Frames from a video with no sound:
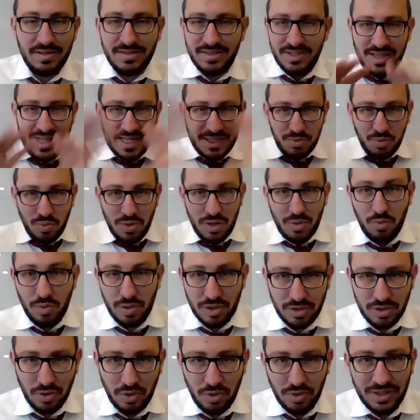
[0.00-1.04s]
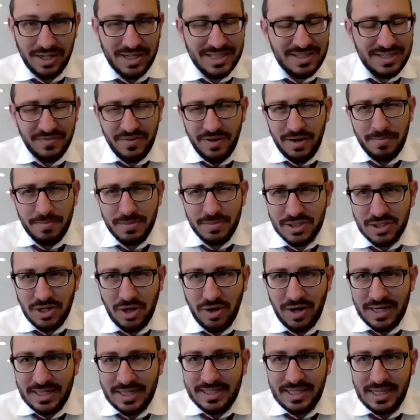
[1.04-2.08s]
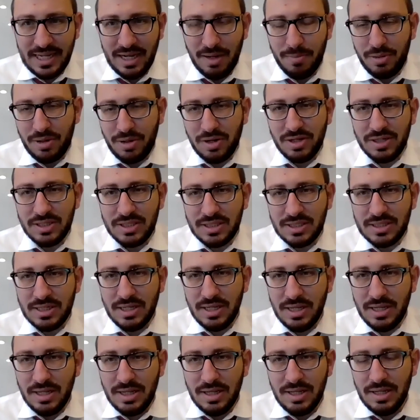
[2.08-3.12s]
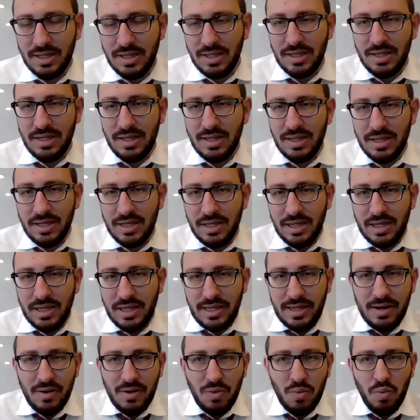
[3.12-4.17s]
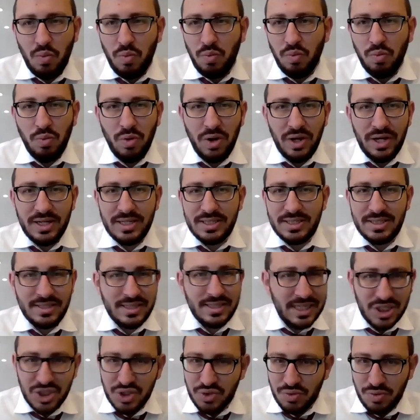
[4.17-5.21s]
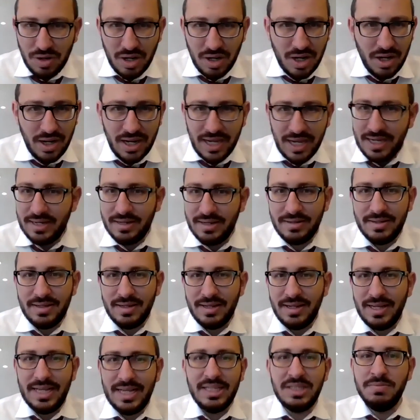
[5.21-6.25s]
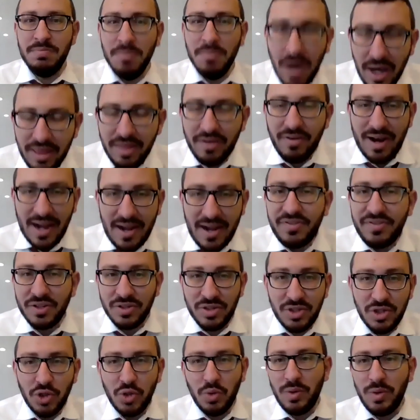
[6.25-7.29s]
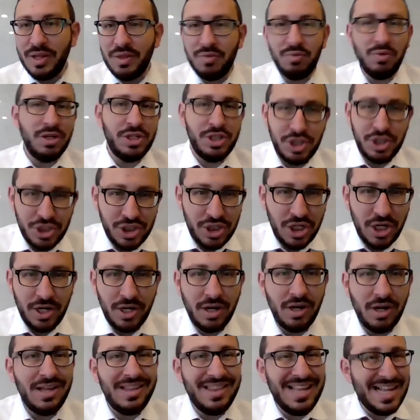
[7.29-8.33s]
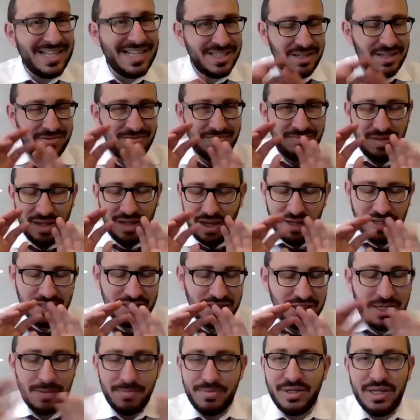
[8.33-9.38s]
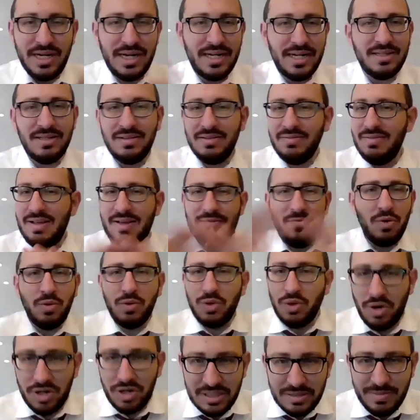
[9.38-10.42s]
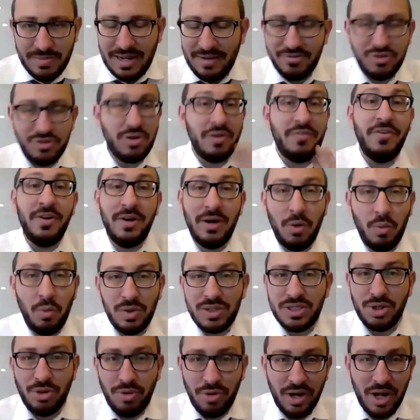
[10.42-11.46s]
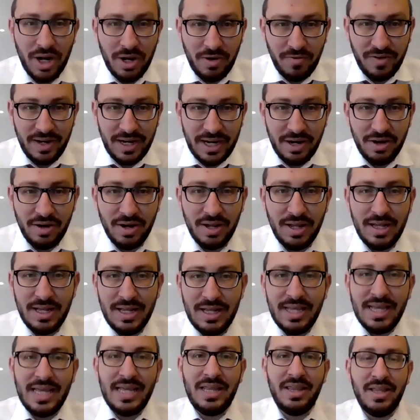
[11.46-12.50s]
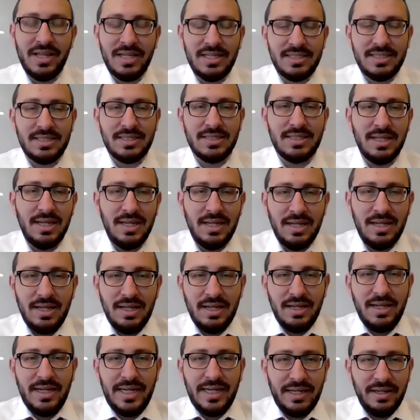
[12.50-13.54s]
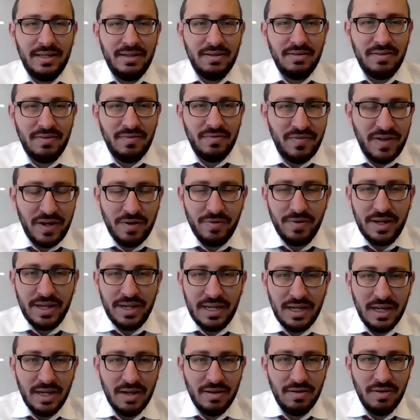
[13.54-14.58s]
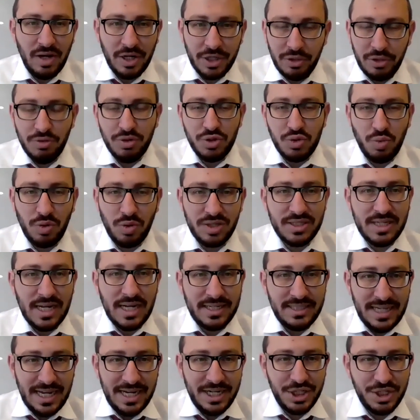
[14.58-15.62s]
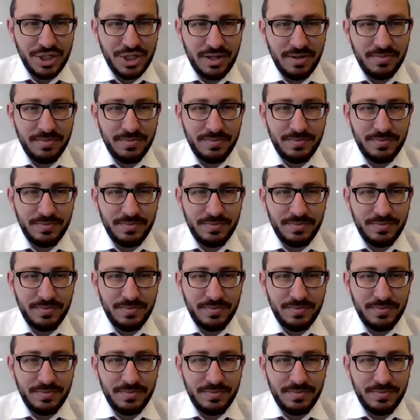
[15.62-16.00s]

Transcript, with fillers: That's what we're told. And it's a very bizarre idea because, you know, what does Sisera and his mother have to do with Rosh Hashanah? And that's a, a subject everyone talks about. I'm trying to figure out what's going on over here in this very unusual citation.